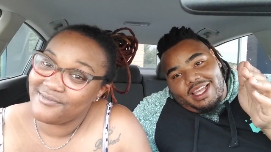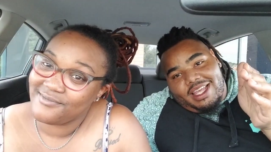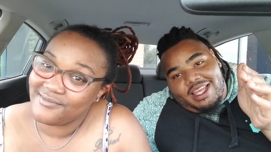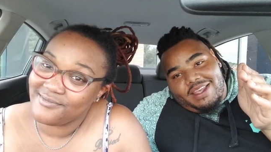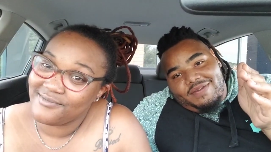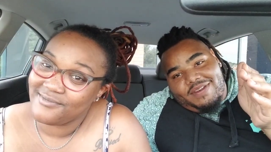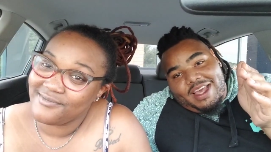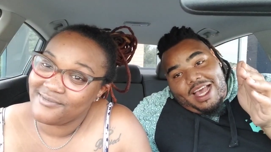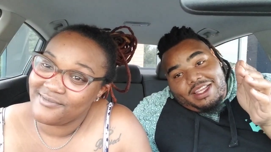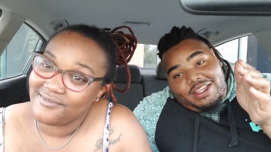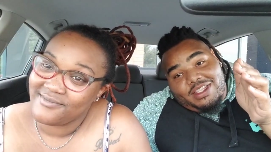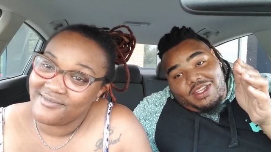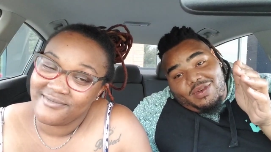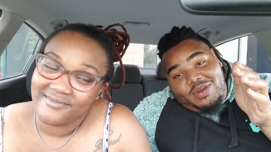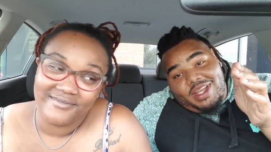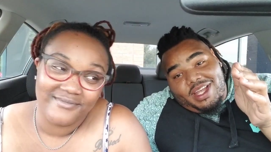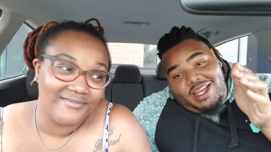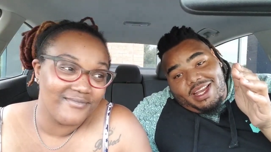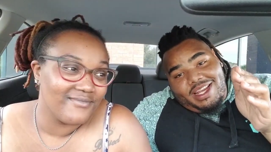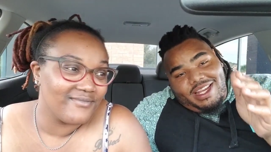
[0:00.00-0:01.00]
Speaker 1: if you guys are new
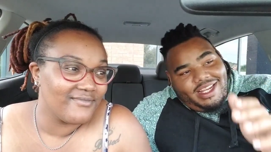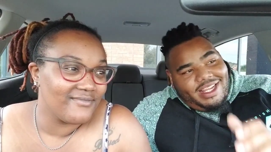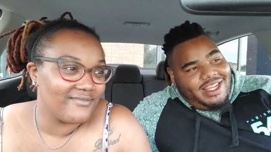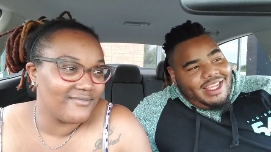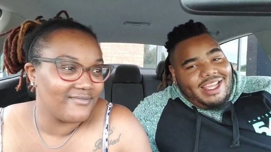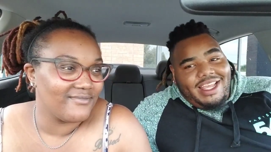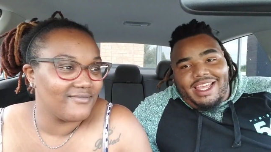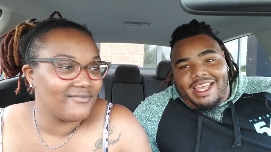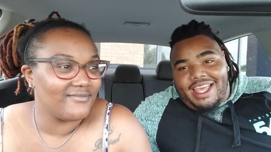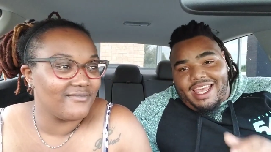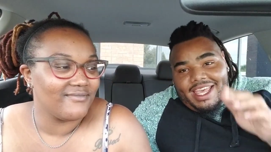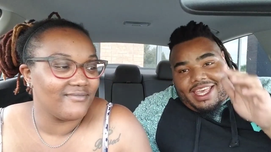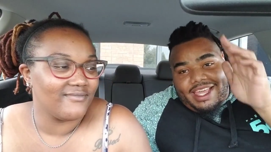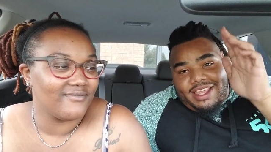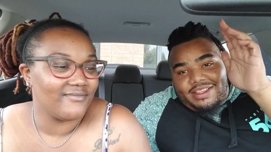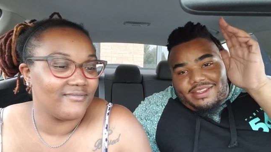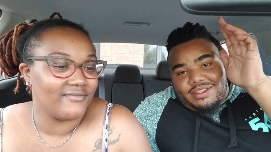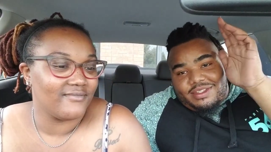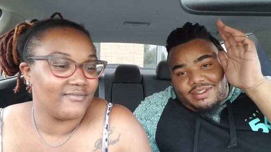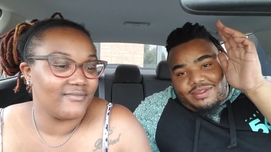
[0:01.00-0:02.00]
here, hit the
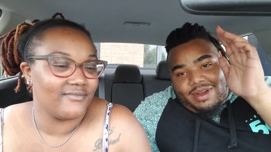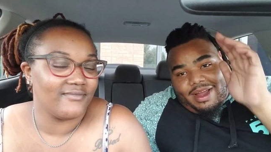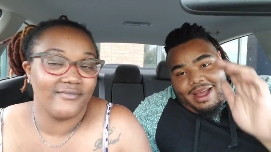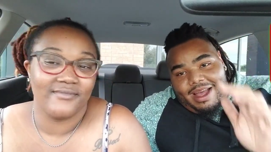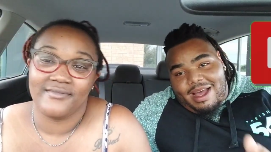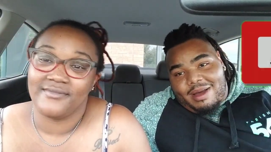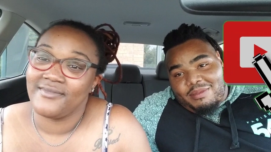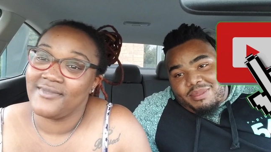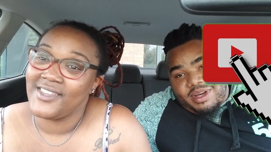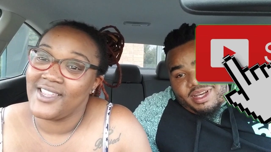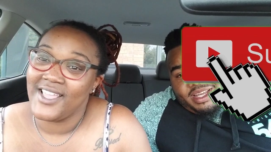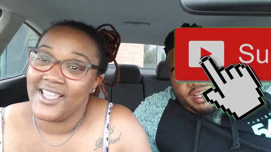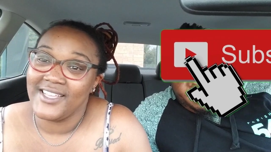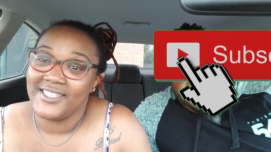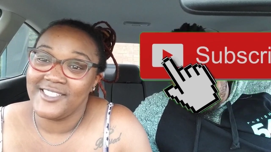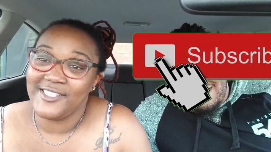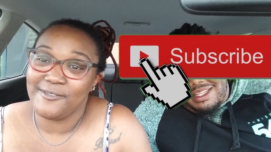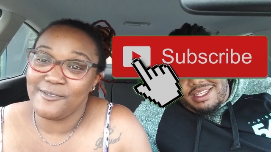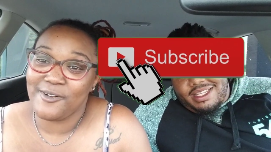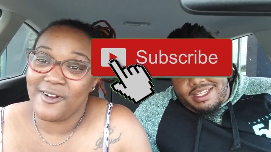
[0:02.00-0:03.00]
subscribe button.
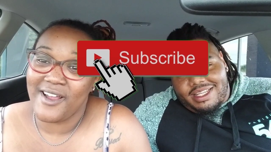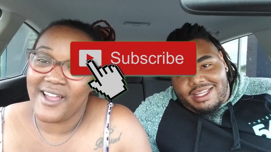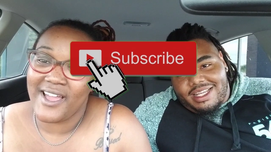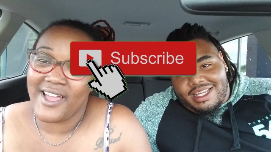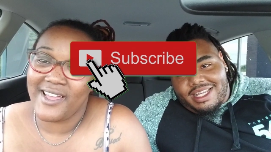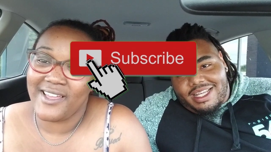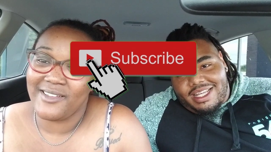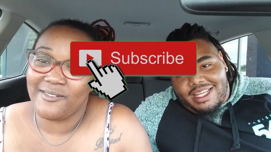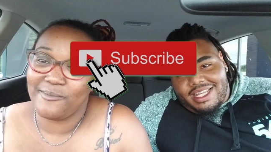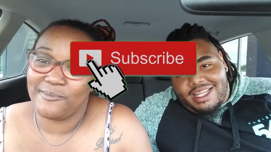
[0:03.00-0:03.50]
Subscribe.